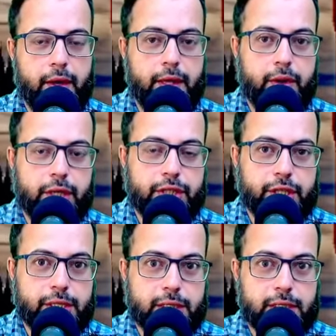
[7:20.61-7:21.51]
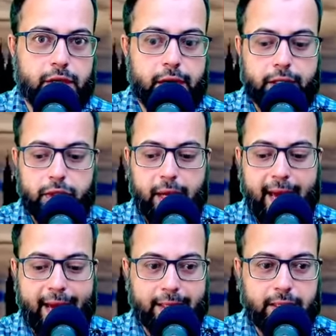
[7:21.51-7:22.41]
You are just trying to
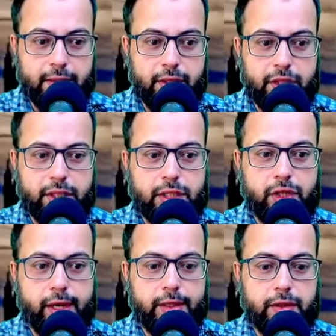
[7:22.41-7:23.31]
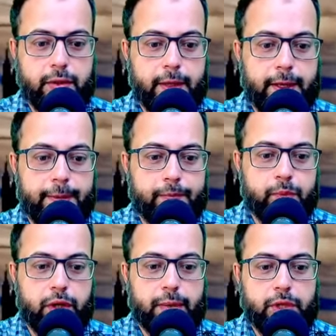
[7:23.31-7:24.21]
act. You're just trying to
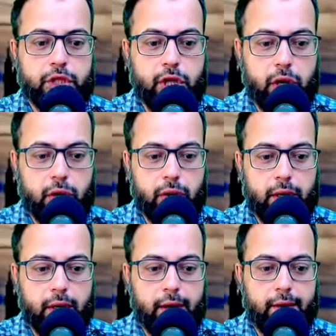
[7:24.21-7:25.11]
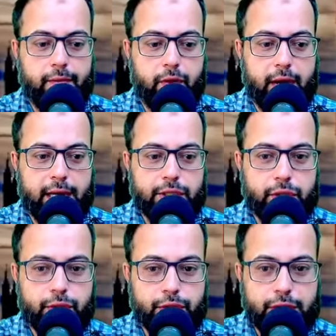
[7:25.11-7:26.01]
put up a show for us
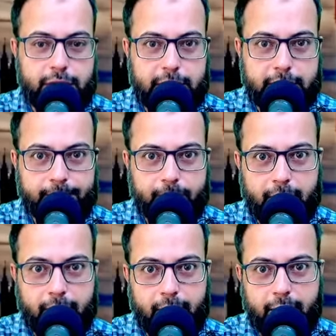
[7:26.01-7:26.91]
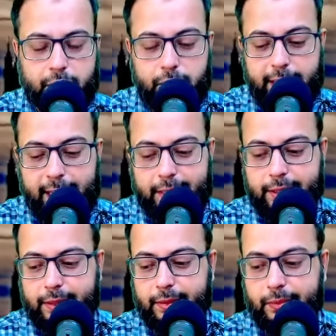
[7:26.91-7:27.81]
to see, so
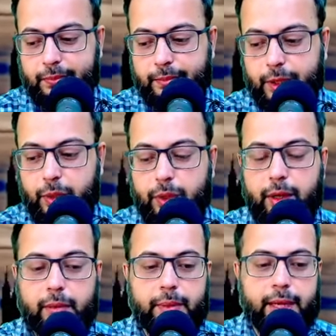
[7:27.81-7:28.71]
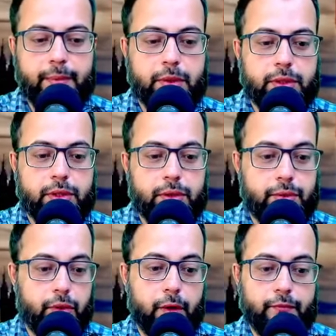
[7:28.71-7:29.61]
that you will be able to,
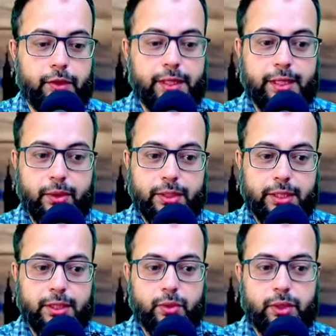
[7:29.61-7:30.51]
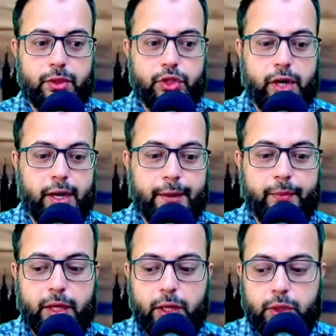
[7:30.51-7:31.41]
hopefully, this is what you're trying
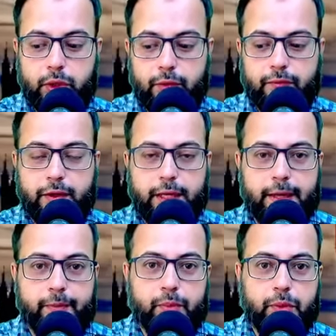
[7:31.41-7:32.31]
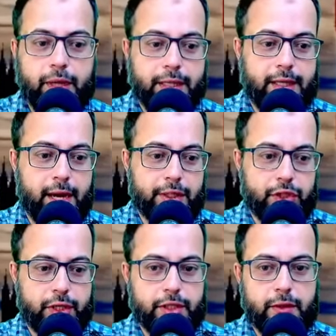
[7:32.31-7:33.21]
to, hopefully pull at the
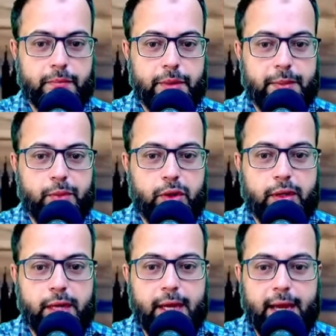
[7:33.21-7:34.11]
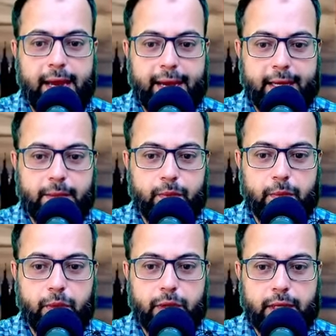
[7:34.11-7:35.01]
heartstrings of people and
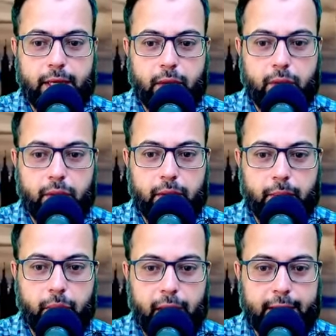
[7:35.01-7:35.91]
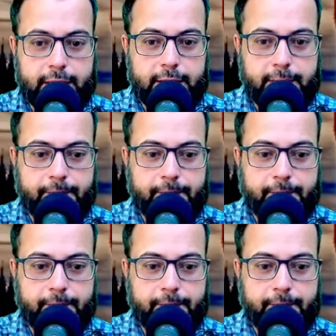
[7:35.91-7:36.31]
promote their own brand.